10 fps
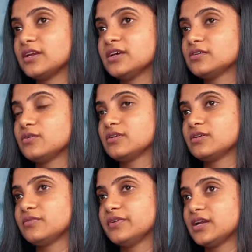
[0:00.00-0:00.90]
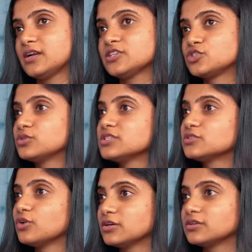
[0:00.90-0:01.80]
where are where are our
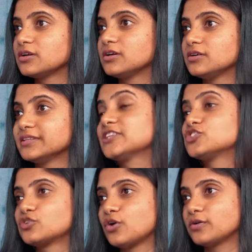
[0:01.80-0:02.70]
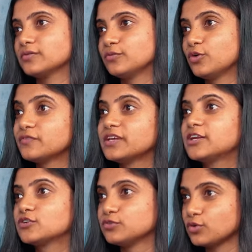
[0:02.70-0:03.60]
students not uh, that strong Fair. what do we
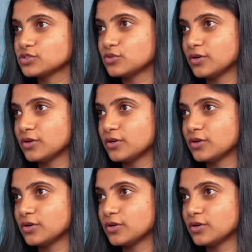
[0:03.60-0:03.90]
need to focus